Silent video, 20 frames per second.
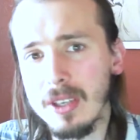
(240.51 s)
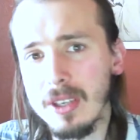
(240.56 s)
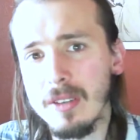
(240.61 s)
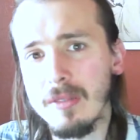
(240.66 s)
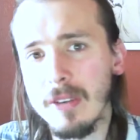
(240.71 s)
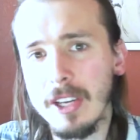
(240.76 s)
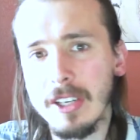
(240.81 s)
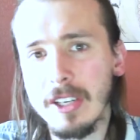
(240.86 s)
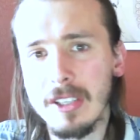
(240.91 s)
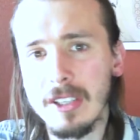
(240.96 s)

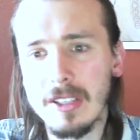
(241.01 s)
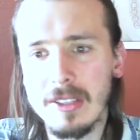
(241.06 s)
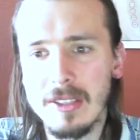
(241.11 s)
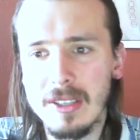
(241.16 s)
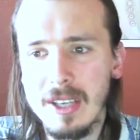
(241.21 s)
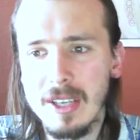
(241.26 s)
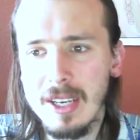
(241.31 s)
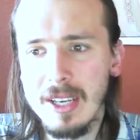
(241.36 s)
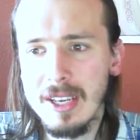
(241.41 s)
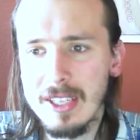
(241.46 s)
of
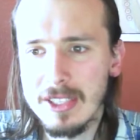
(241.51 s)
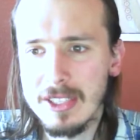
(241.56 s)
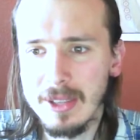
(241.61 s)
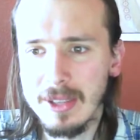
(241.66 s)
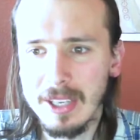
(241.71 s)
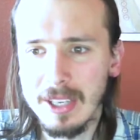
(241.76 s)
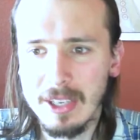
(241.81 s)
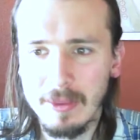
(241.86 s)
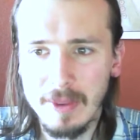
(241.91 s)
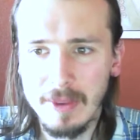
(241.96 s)
writers. So
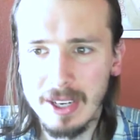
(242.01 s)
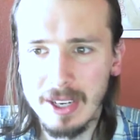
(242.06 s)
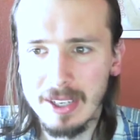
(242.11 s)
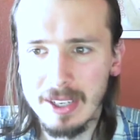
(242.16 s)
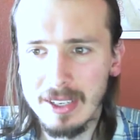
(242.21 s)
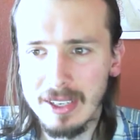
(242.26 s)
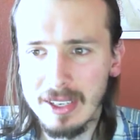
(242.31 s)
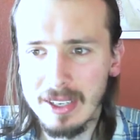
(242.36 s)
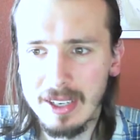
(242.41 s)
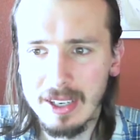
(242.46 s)
like
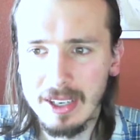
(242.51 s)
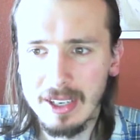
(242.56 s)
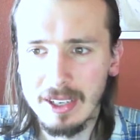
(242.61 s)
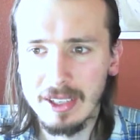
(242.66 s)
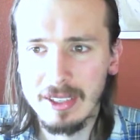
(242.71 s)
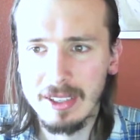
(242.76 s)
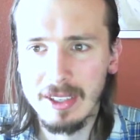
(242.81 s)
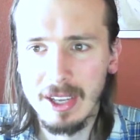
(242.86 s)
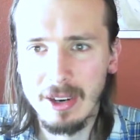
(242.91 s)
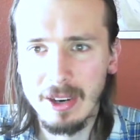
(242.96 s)
Reddit
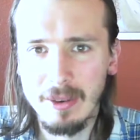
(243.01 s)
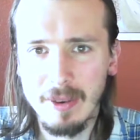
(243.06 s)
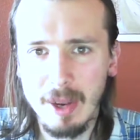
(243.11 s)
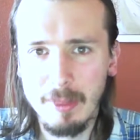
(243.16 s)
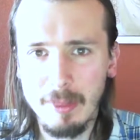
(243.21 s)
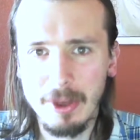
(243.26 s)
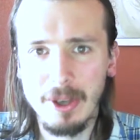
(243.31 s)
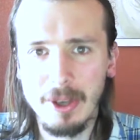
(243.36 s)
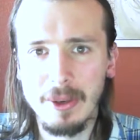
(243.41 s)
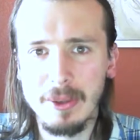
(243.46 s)
or
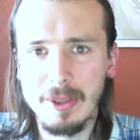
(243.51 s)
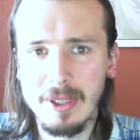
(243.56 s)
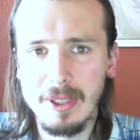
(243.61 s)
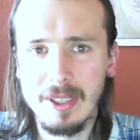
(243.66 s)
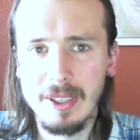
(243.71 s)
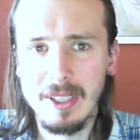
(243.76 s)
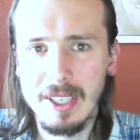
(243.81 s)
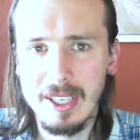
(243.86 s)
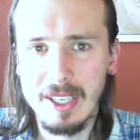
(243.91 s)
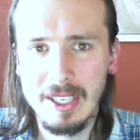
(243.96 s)
NaNoWriMo
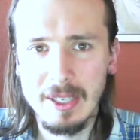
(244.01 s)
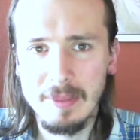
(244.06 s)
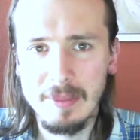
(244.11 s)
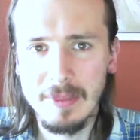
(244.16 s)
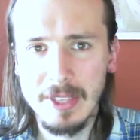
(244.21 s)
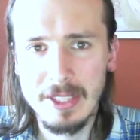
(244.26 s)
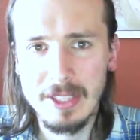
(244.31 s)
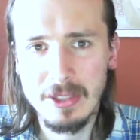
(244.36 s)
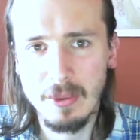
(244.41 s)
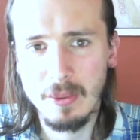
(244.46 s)

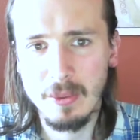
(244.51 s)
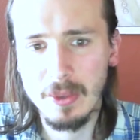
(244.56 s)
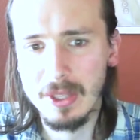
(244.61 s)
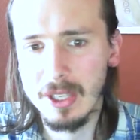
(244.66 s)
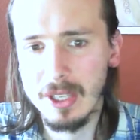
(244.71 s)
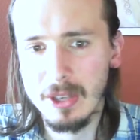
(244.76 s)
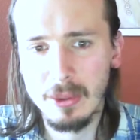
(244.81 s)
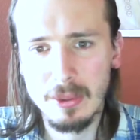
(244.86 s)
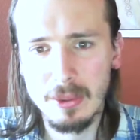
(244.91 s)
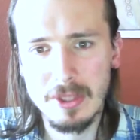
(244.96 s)
is a
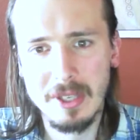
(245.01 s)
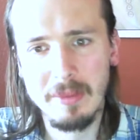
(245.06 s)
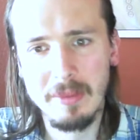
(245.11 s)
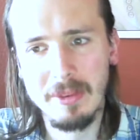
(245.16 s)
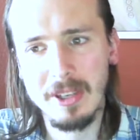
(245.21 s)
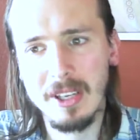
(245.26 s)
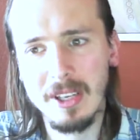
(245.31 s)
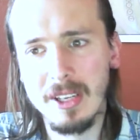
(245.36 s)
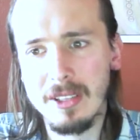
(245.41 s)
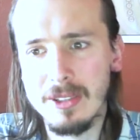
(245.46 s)
really cool
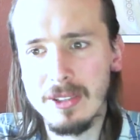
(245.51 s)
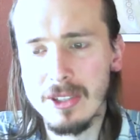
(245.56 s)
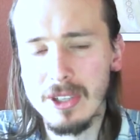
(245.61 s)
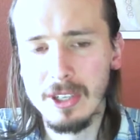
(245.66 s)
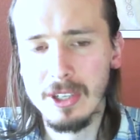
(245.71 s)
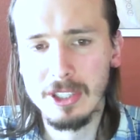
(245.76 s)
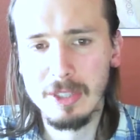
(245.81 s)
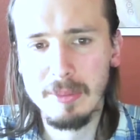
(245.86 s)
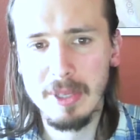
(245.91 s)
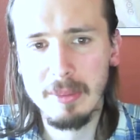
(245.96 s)
subreddit to
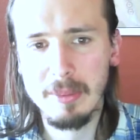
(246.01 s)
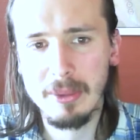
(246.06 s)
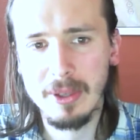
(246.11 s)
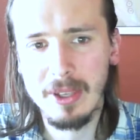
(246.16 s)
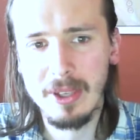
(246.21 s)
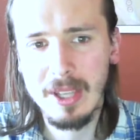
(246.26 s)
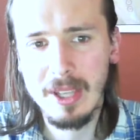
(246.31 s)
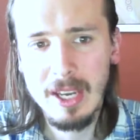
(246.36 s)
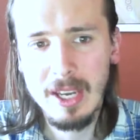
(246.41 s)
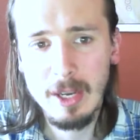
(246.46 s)
talk to
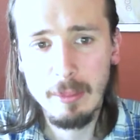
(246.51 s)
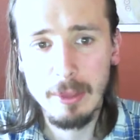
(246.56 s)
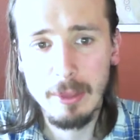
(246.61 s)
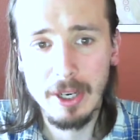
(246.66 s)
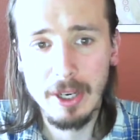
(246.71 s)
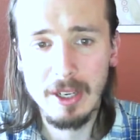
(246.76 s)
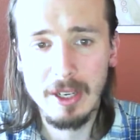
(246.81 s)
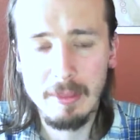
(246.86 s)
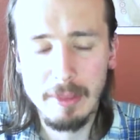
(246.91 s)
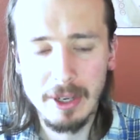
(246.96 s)
people.
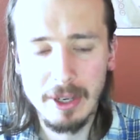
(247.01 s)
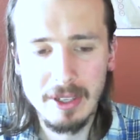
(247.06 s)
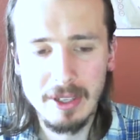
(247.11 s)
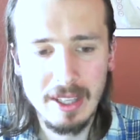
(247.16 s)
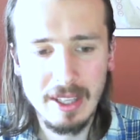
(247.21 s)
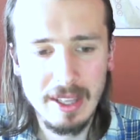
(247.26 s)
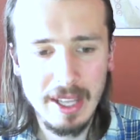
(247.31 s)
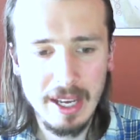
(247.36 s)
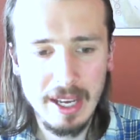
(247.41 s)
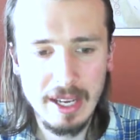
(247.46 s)
But better
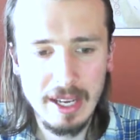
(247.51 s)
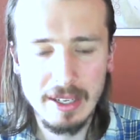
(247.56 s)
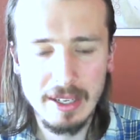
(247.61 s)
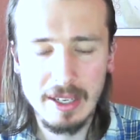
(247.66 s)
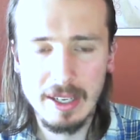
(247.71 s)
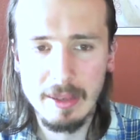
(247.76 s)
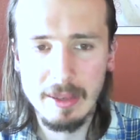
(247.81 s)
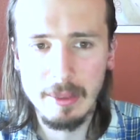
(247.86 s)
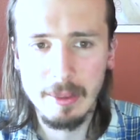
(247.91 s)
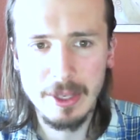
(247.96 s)
than that,
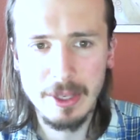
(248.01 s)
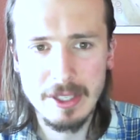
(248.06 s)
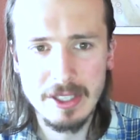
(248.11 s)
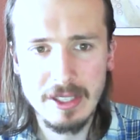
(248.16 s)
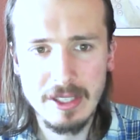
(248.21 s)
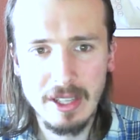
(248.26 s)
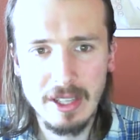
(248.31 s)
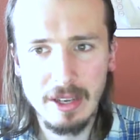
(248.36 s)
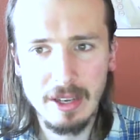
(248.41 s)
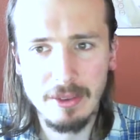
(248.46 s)
I'm on a
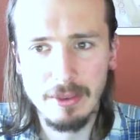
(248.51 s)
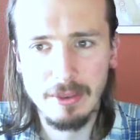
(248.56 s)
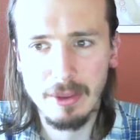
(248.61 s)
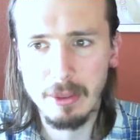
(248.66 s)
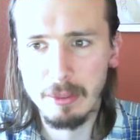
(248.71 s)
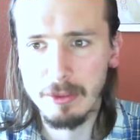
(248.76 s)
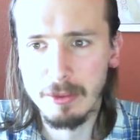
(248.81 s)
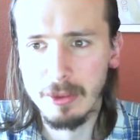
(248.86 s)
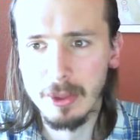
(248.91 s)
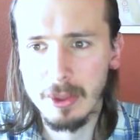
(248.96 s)
Slack
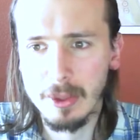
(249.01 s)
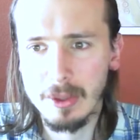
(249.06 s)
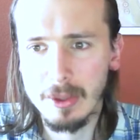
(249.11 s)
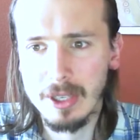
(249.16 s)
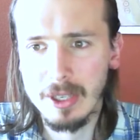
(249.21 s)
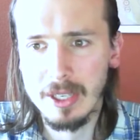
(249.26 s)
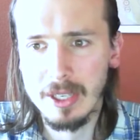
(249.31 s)
group for